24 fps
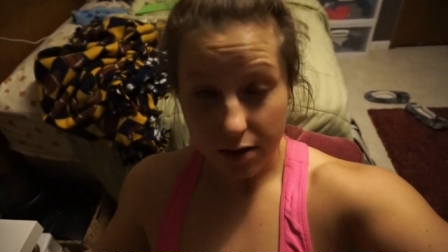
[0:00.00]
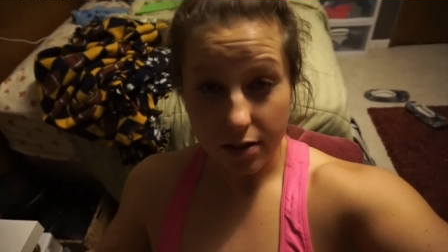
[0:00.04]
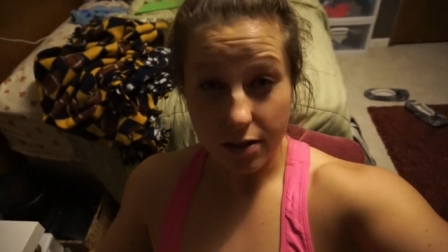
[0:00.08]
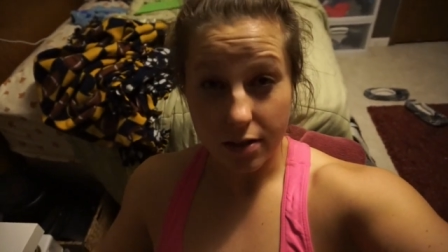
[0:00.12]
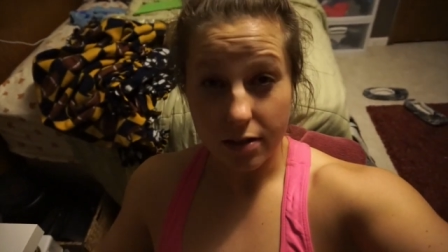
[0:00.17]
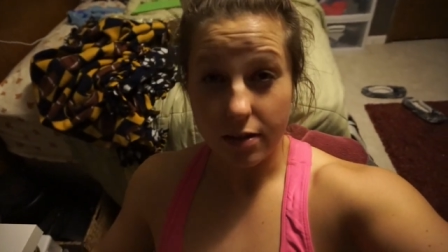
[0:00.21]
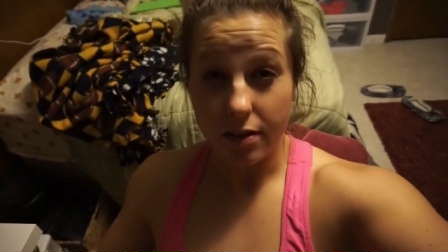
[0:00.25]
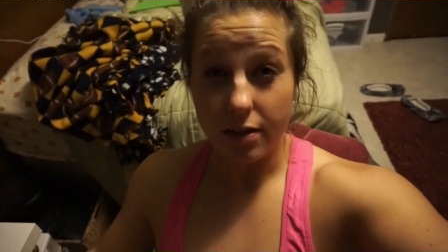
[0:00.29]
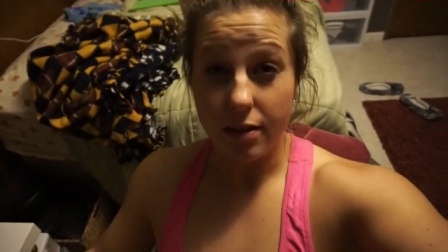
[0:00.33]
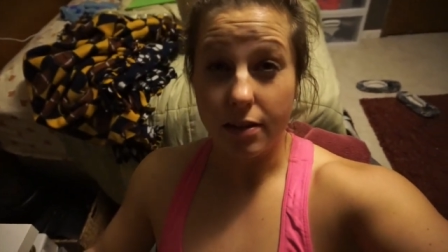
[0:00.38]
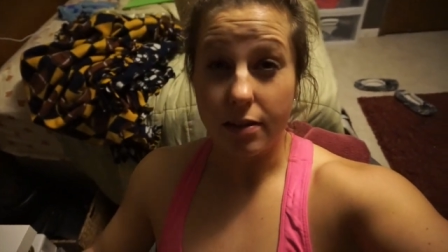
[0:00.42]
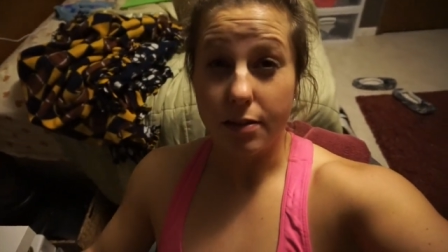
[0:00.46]

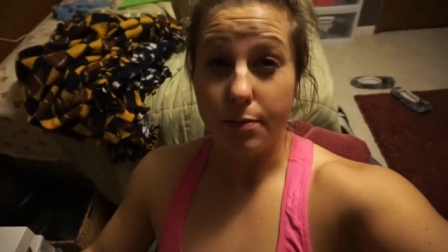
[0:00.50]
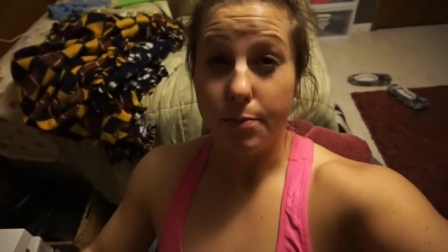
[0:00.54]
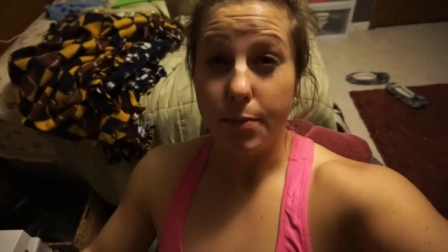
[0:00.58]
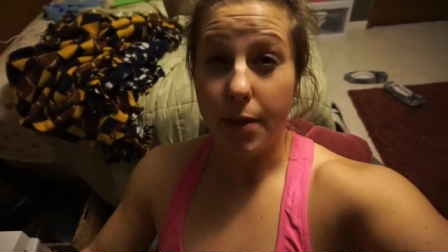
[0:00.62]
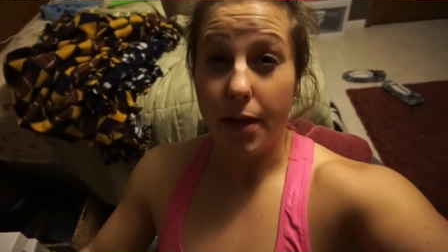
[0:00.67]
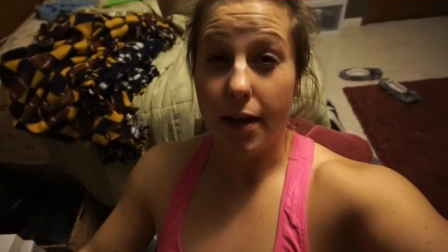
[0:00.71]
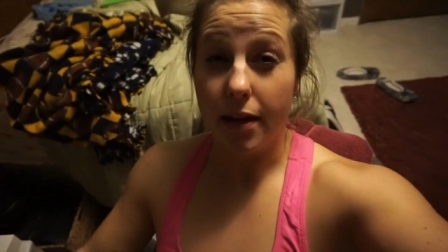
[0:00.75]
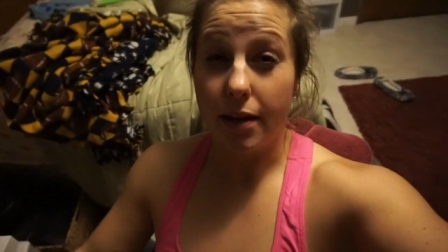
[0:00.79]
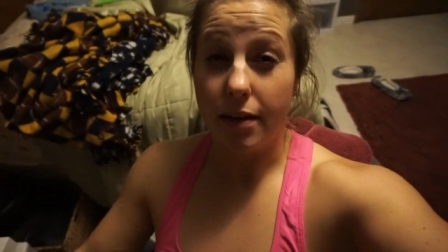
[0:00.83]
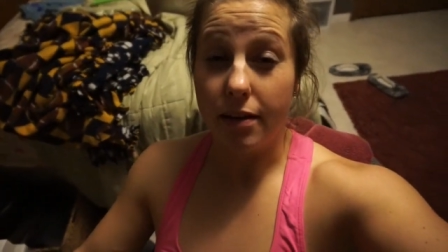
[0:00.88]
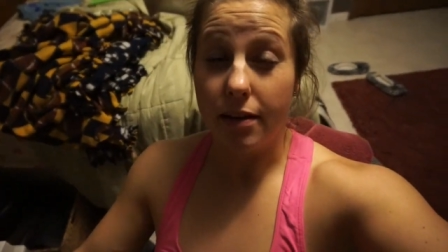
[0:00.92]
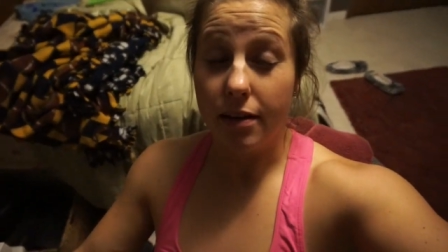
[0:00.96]
need to get to
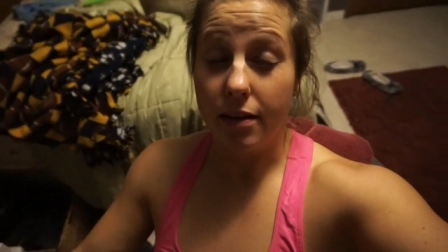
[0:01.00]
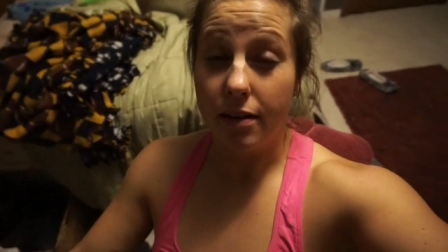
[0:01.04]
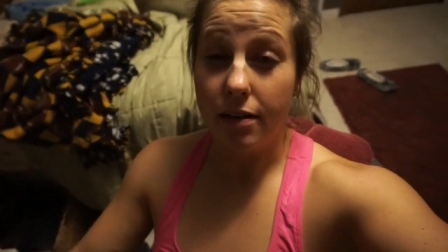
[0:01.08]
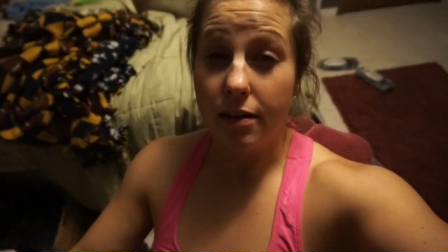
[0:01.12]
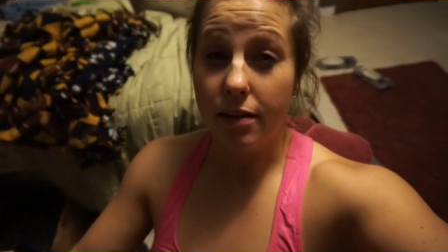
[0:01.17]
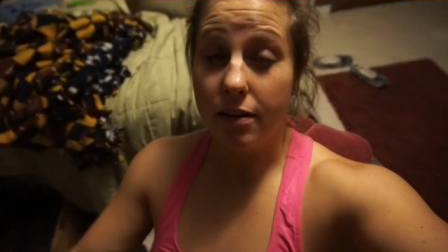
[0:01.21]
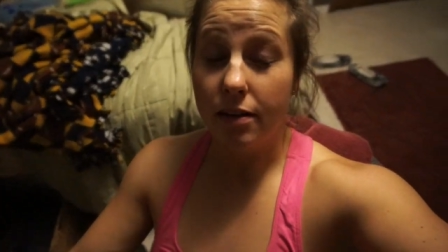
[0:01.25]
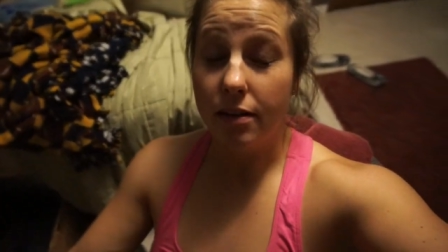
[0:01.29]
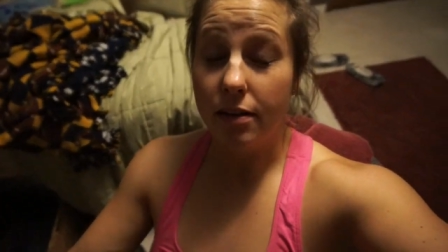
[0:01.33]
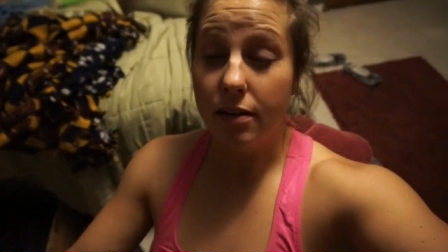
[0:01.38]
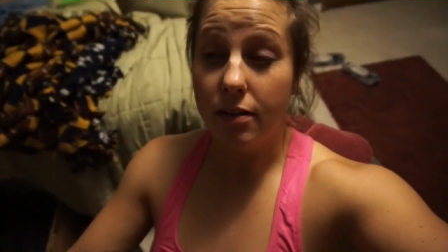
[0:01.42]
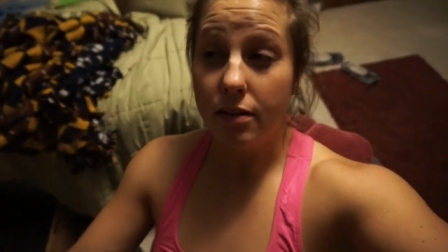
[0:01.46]
bed.
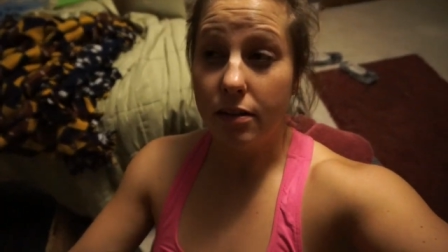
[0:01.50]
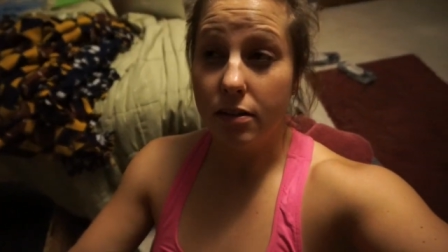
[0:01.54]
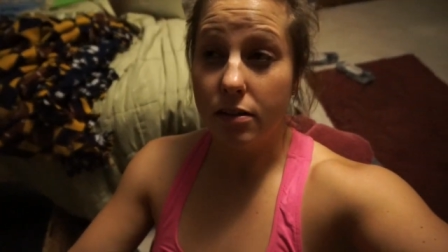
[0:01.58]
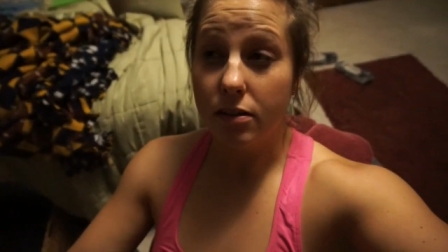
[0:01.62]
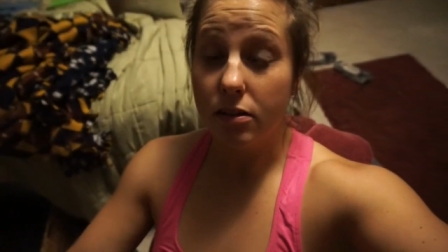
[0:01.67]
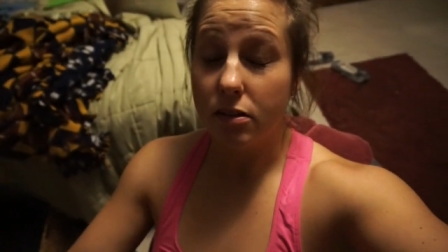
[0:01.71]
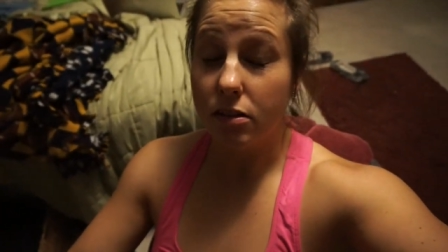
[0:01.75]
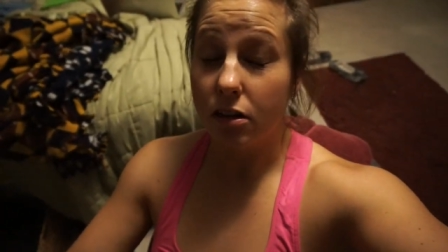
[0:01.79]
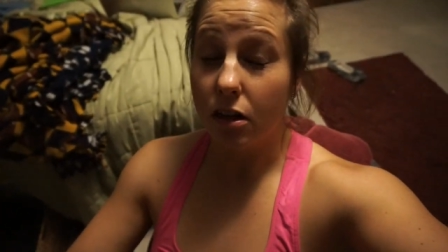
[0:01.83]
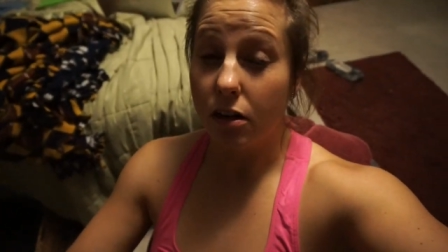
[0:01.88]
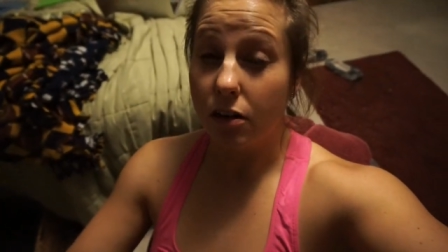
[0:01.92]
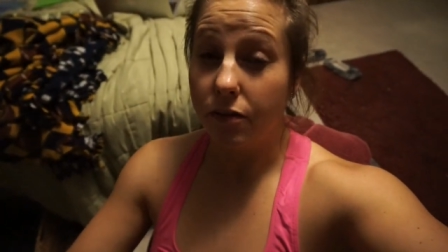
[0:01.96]

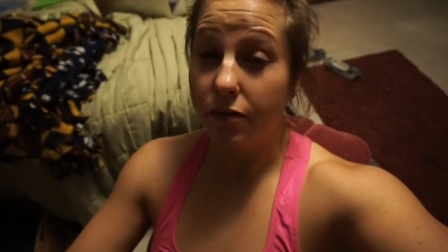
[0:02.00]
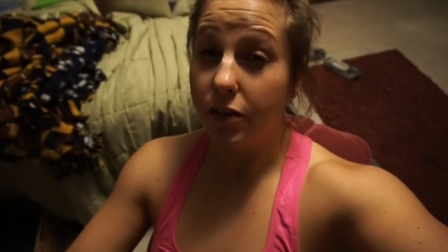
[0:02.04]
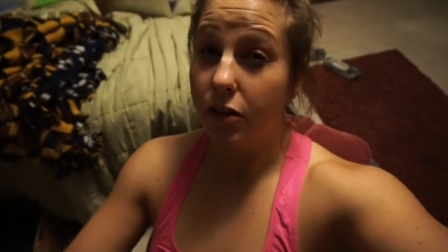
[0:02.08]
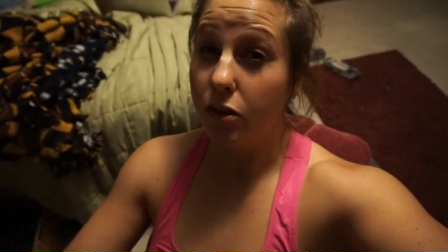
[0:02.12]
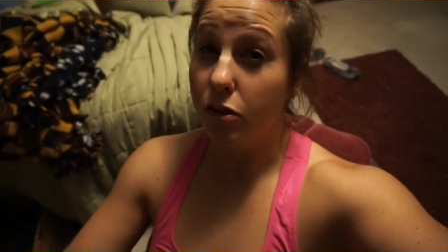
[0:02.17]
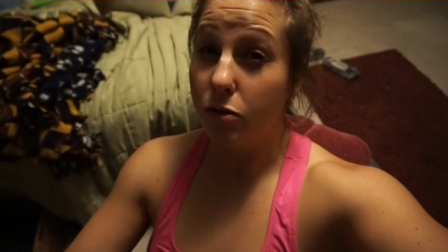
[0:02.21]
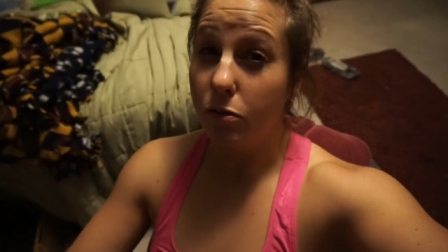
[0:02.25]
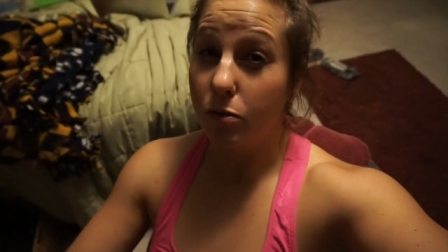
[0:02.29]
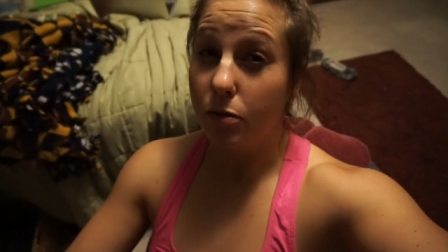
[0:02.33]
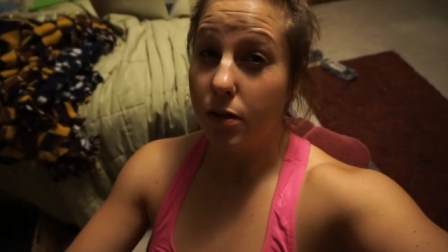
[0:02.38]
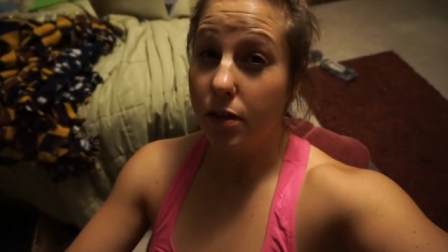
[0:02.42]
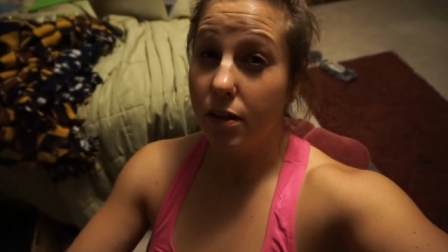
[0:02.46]
Start up a
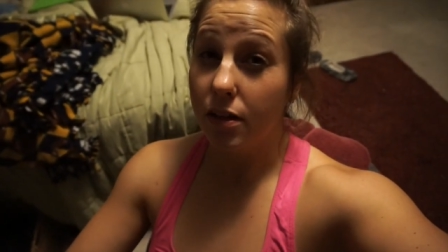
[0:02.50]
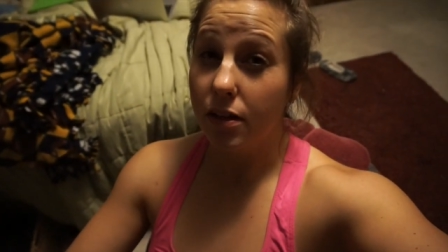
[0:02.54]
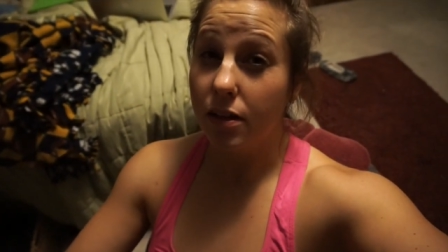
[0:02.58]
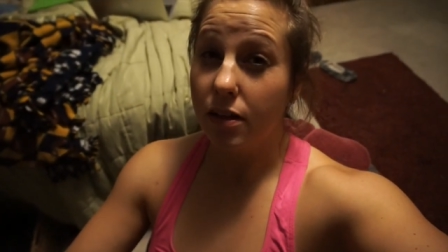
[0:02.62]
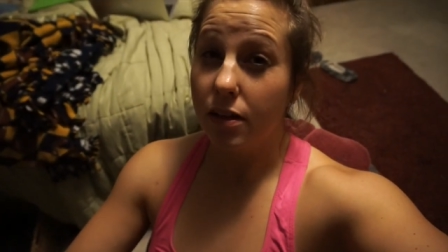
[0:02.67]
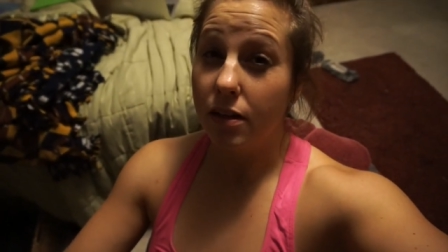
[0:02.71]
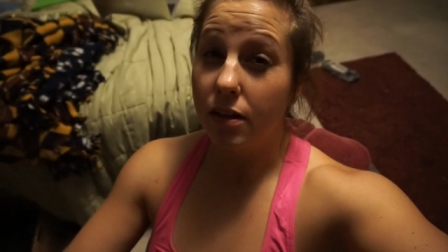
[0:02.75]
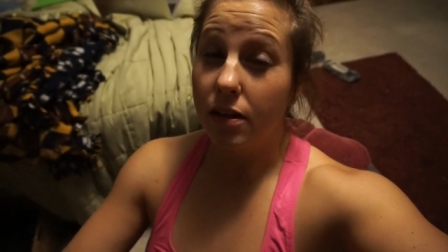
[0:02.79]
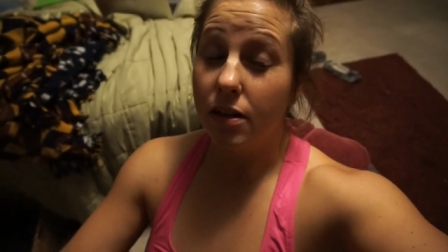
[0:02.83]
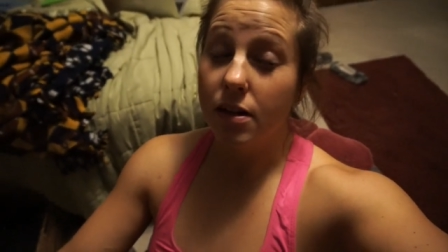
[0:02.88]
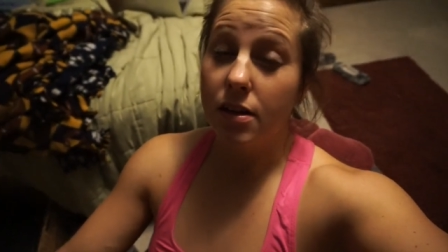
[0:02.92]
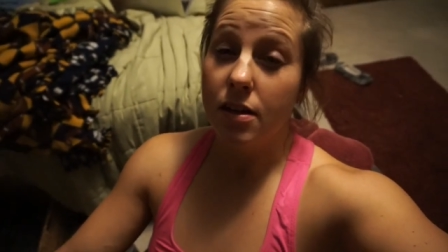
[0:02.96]
new week,